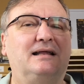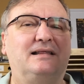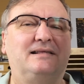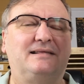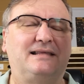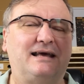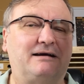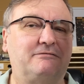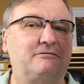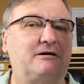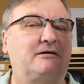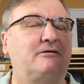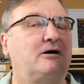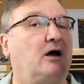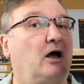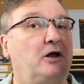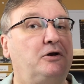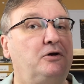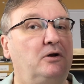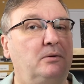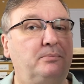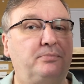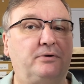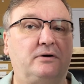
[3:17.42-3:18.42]
There are a
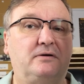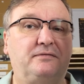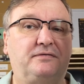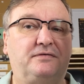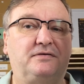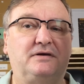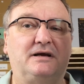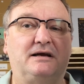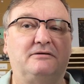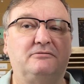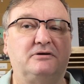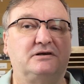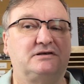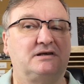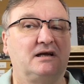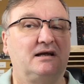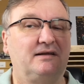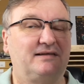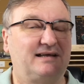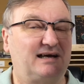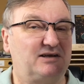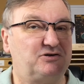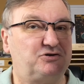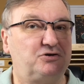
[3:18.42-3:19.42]
number of theories
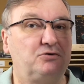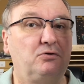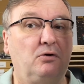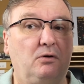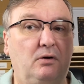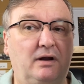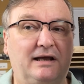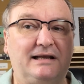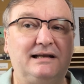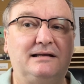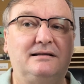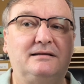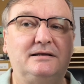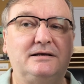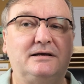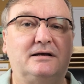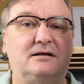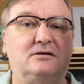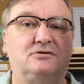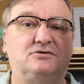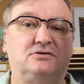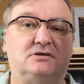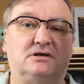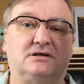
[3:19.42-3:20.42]
that do link the
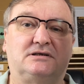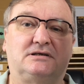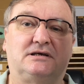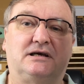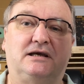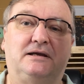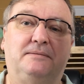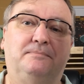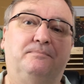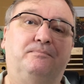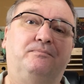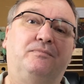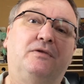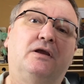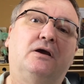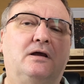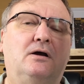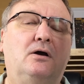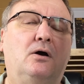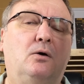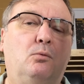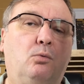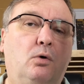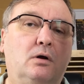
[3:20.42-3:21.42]
Earl to the tea.
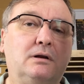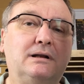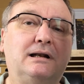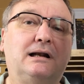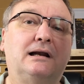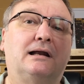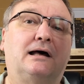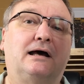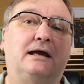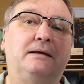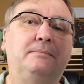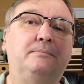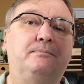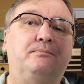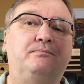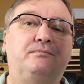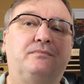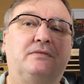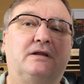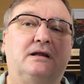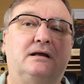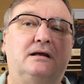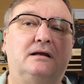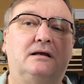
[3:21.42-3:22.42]
One claim,
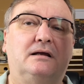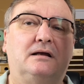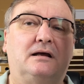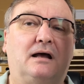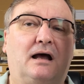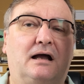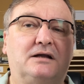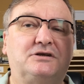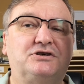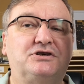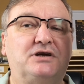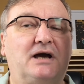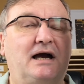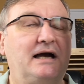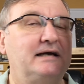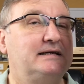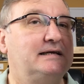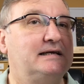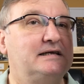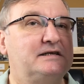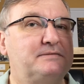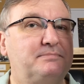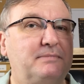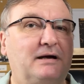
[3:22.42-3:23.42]
a
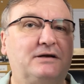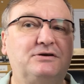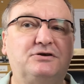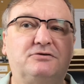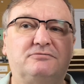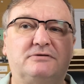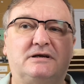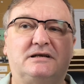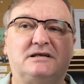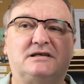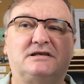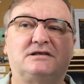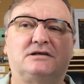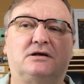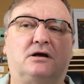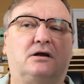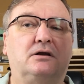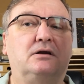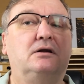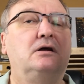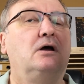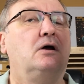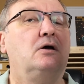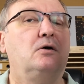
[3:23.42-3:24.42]
Chinese mandarin's
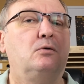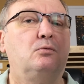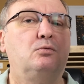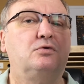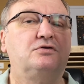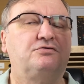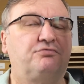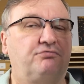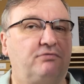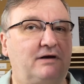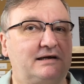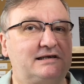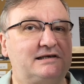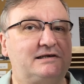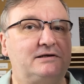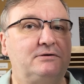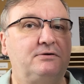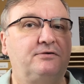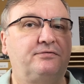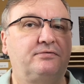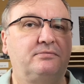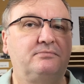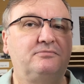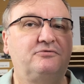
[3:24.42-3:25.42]
son was
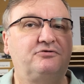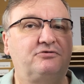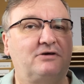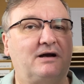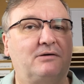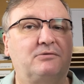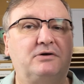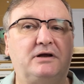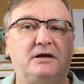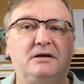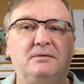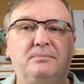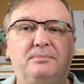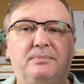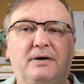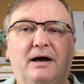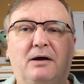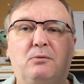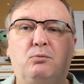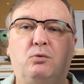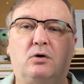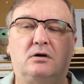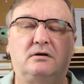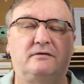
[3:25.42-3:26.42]
rescued from drowning
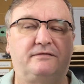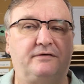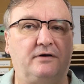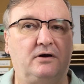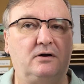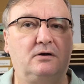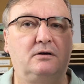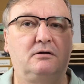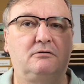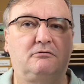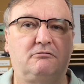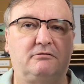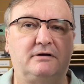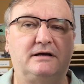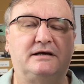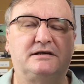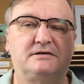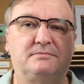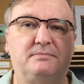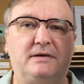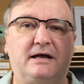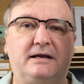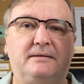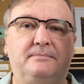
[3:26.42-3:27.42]
by one of Earl
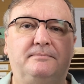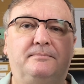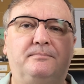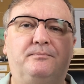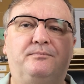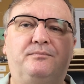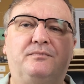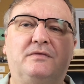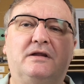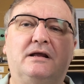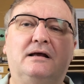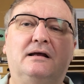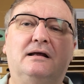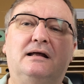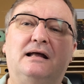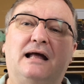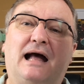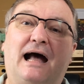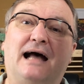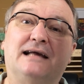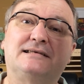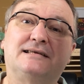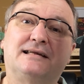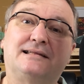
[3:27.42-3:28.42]
Grey's men.
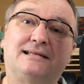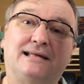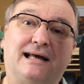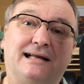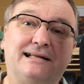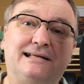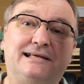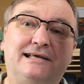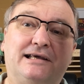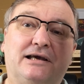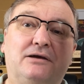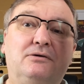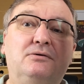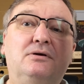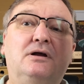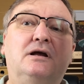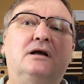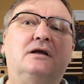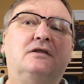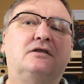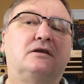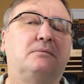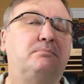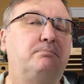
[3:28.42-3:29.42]
As a thank you,
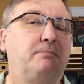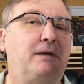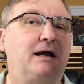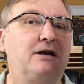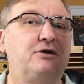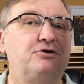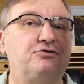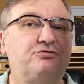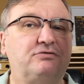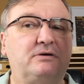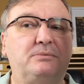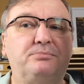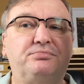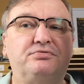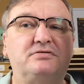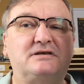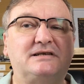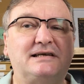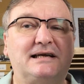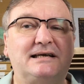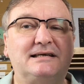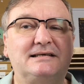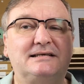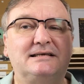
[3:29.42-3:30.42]
the mandarin
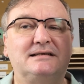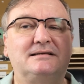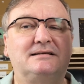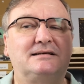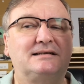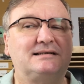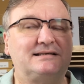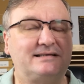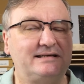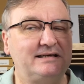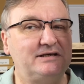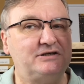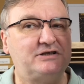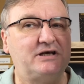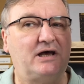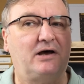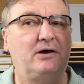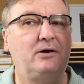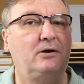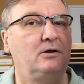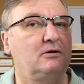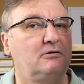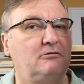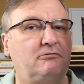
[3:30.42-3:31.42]
presented the tea to
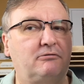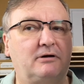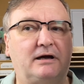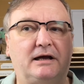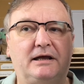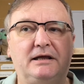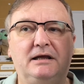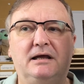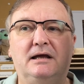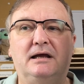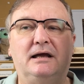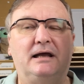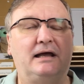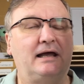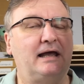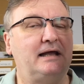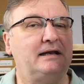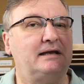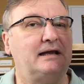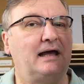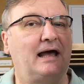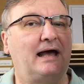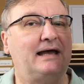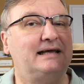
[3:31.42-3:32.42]
Earl Grey
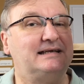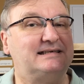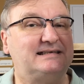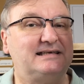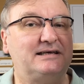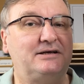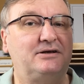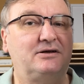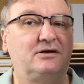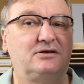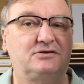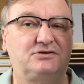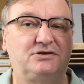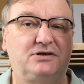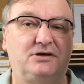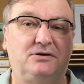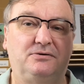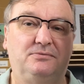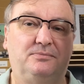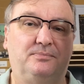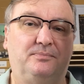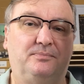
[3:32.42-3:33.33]
in 1802.